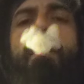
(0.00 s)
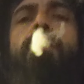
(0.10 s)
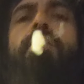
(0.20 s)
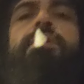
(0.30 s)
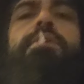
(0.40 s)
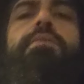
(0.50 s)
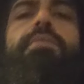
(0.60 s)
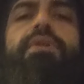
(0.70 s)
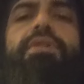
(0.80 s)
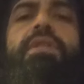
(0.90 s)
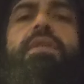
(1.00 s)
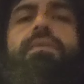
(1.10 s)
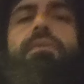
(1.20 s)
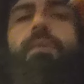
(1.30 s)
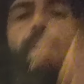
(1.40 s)
Look at that opponent,
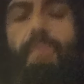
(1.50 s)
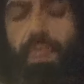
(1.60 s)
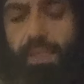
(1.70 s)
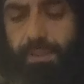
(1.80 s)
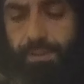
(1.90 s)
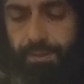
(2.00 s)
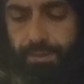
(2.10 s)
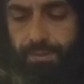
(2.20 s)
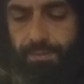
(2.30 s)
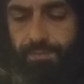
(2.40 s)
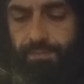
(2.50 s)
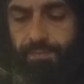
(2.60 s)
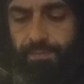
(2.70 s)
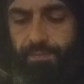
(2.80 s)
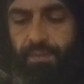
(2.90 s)
no prosperity or
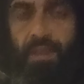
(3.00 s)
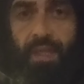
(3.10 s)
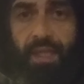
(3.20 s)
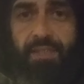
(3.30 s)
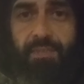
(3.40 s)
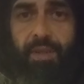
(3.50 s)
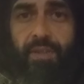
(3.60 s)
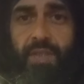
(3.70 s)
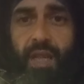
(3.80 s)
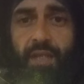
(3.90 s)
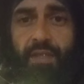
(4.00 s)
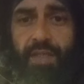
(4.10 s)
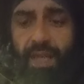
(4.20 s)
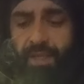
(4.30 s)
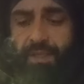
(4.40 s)
protection, violence, game,
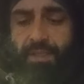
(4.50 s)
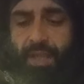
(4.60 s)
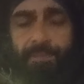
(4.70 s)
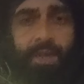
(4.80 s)
sun, and fire.